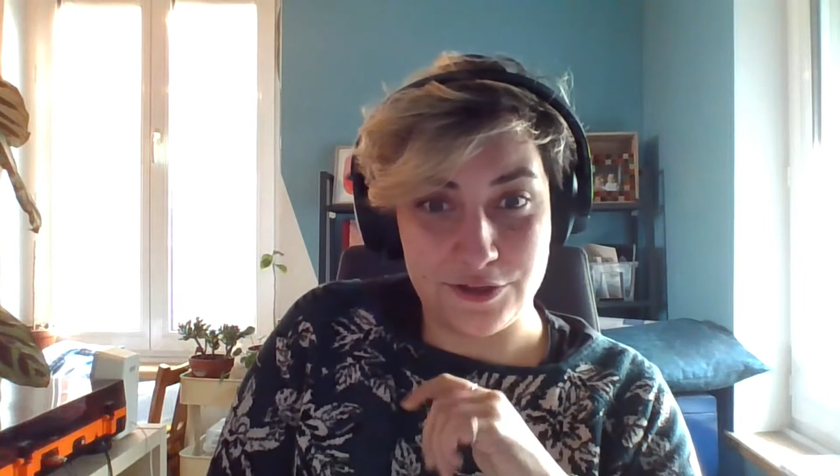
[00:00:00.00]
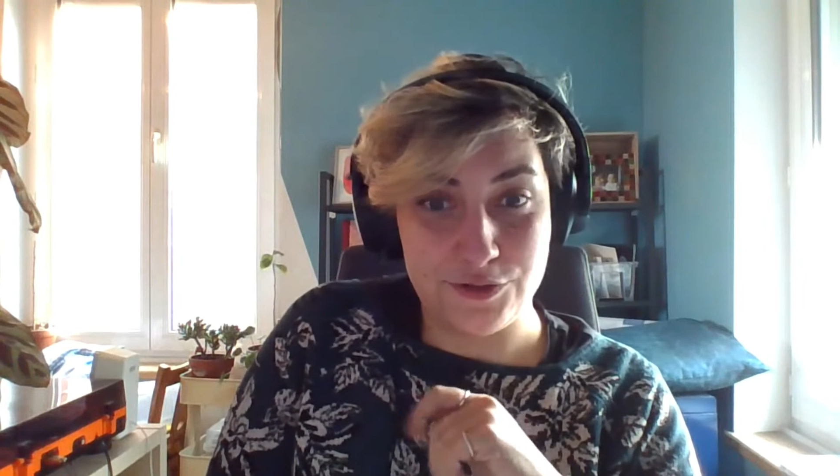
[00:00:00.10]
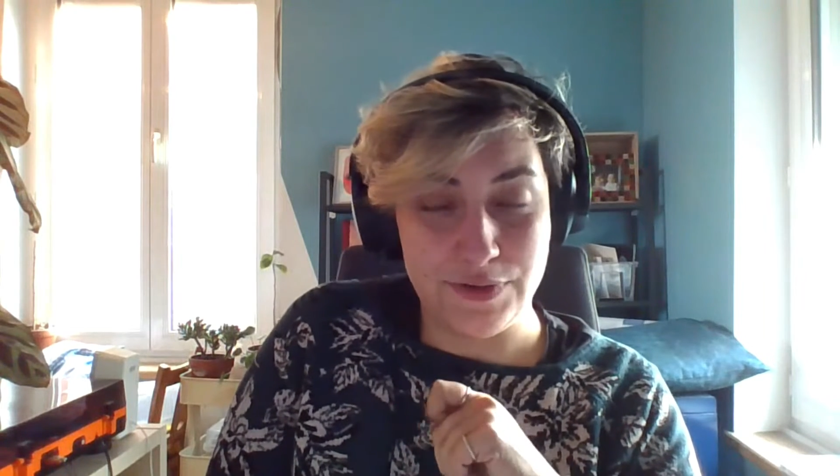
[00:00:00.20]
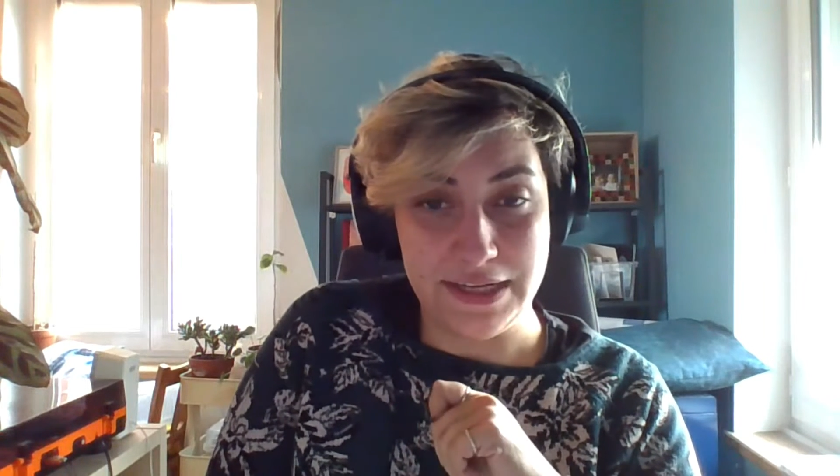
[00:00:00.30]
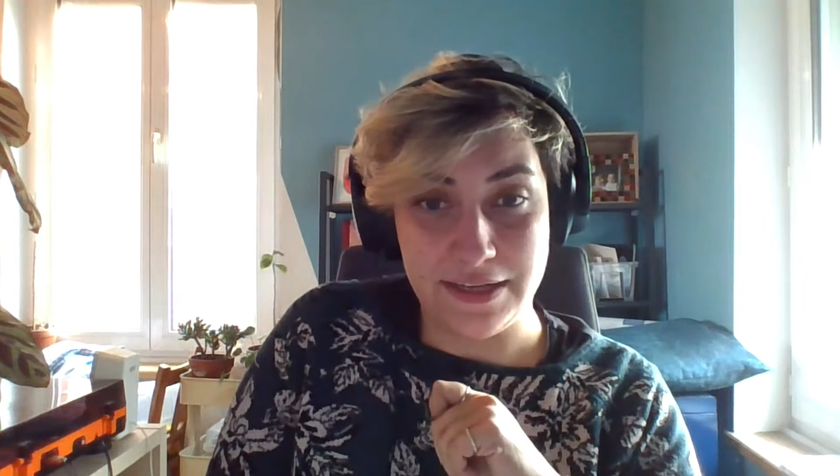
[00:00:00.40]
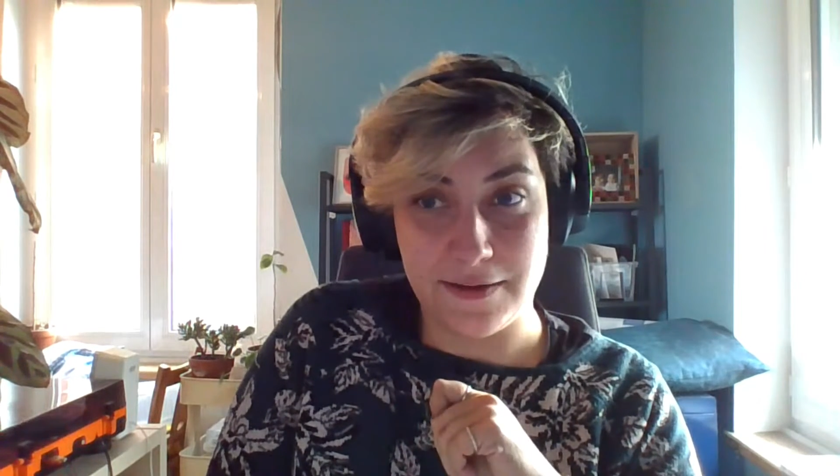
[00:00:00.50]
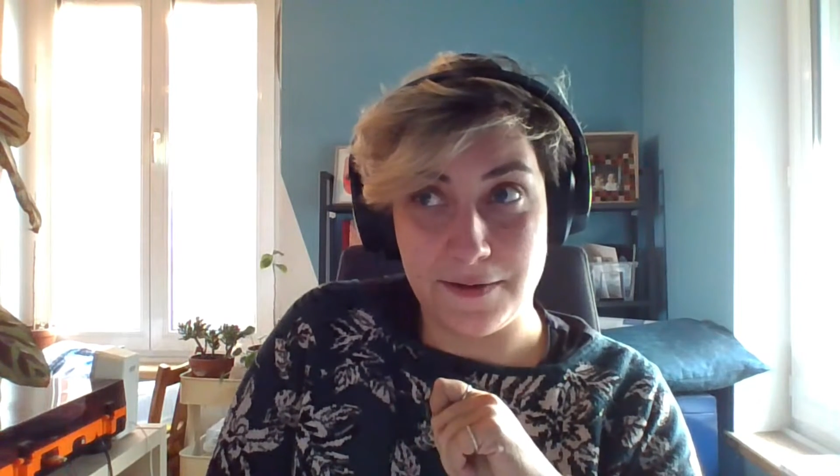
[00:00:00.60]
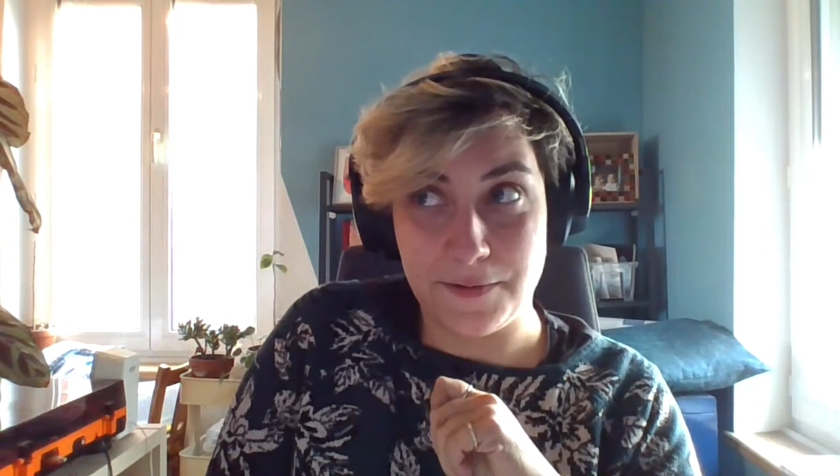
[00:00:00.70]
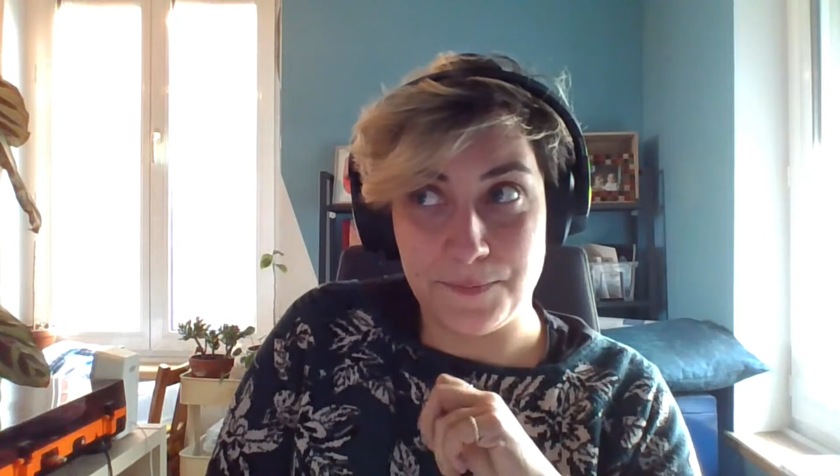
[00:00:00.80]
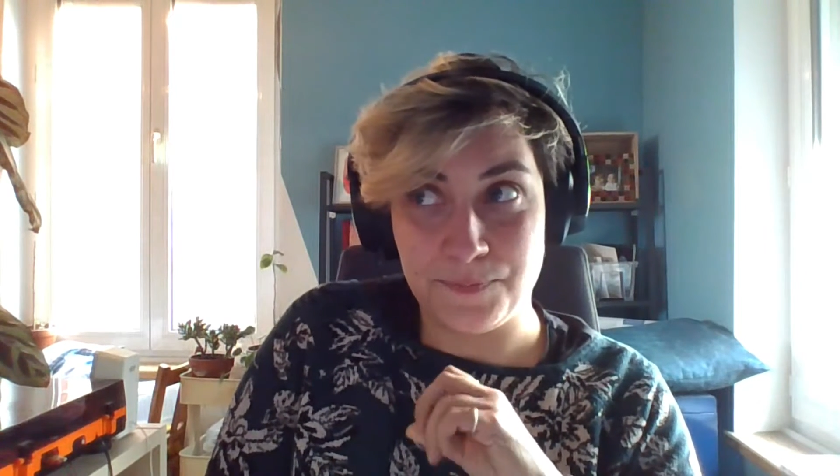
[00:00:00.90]
during
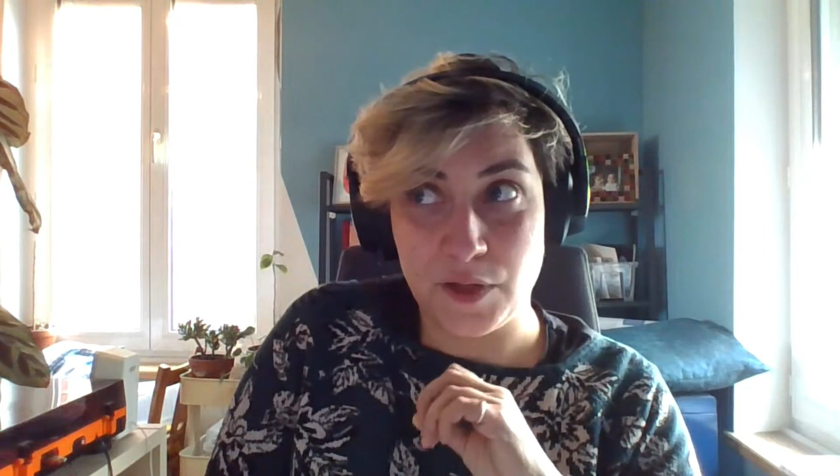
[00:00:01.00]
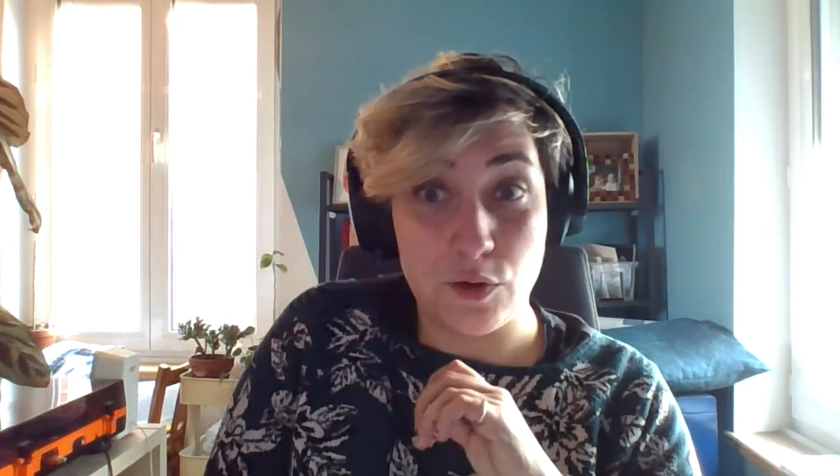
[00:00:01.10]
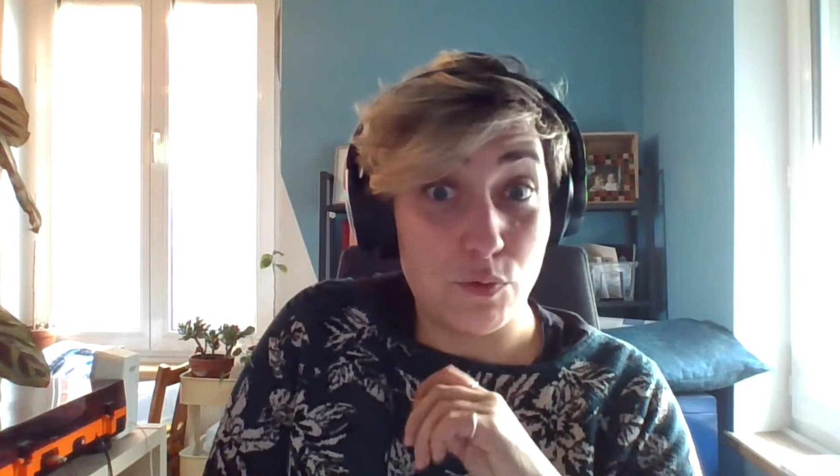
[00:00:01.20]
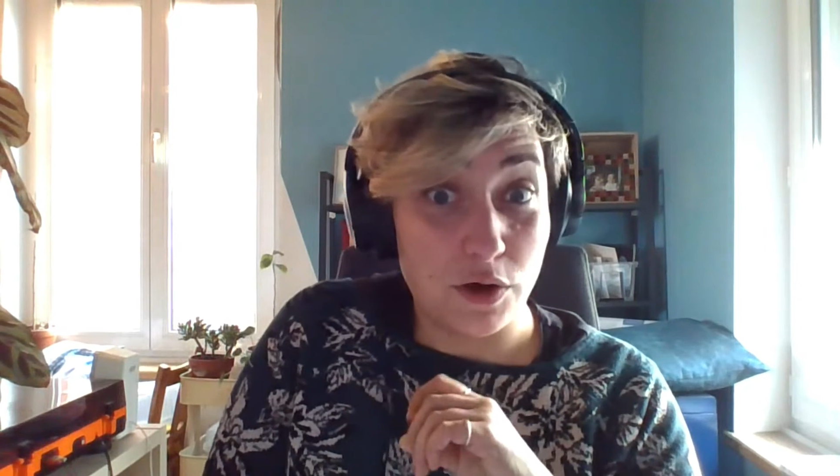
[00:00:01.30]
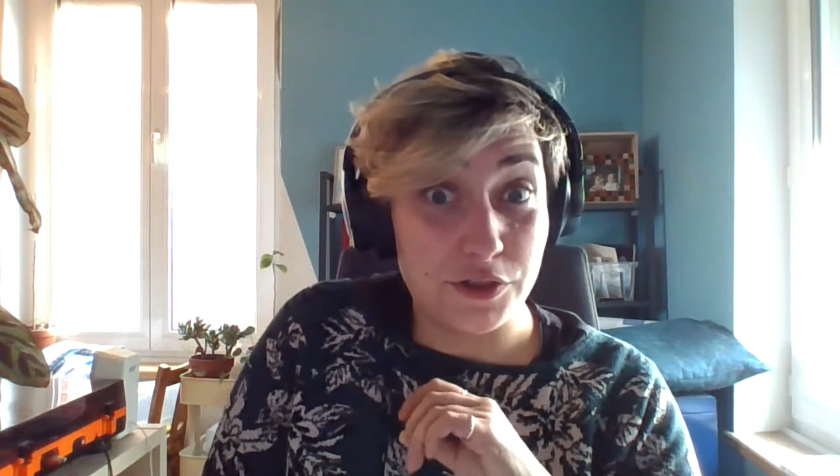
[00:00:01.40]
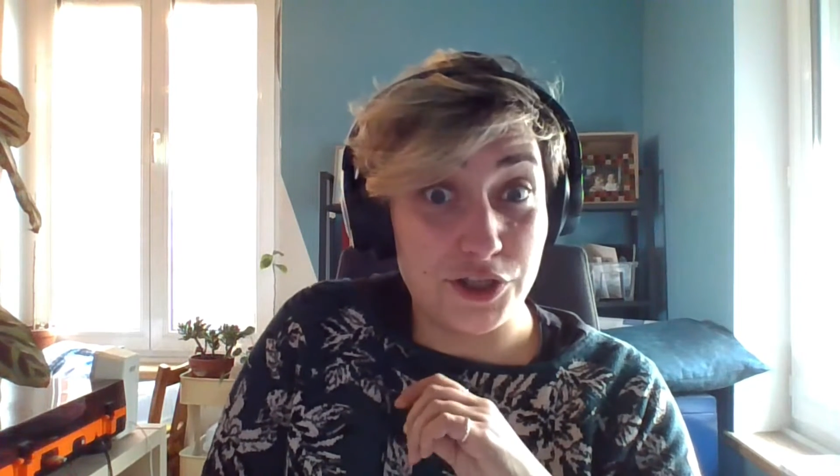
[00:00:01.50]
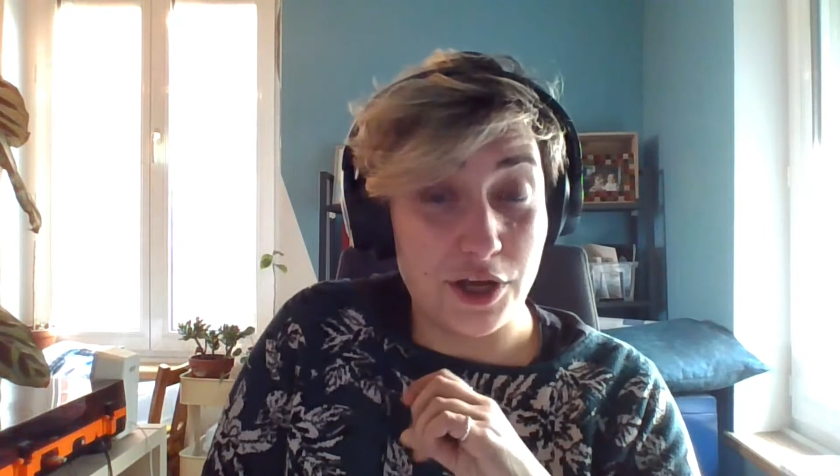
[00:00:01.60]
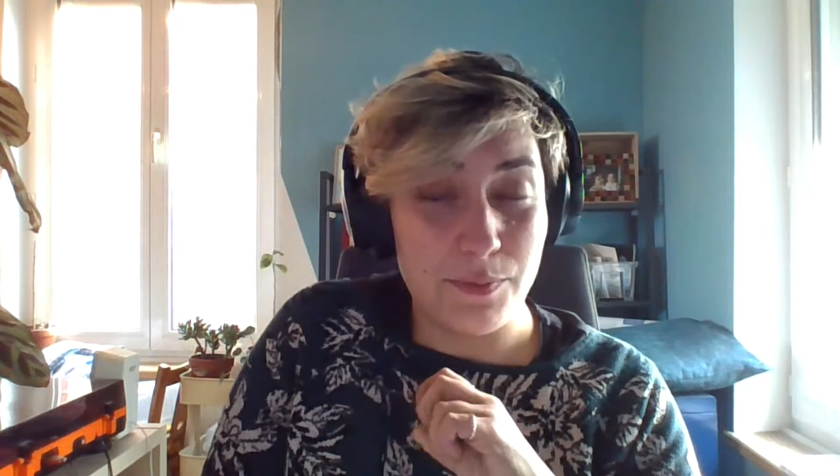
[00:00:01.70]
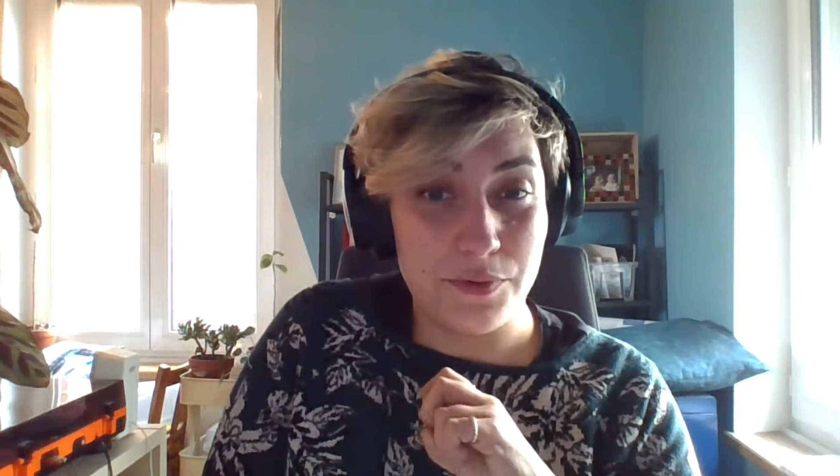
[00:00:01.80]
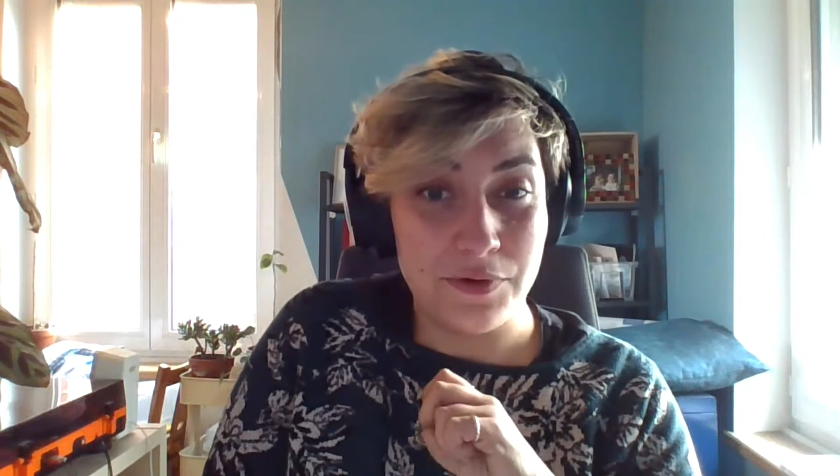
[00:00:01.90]
a
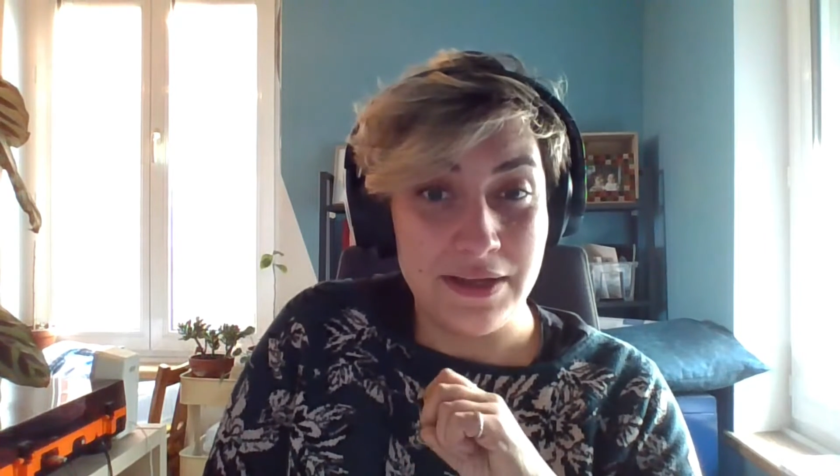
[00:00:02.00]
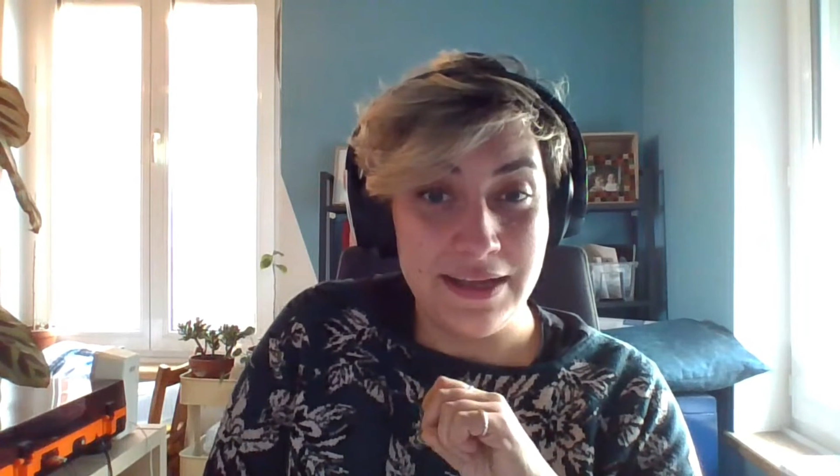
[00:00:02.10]
workshop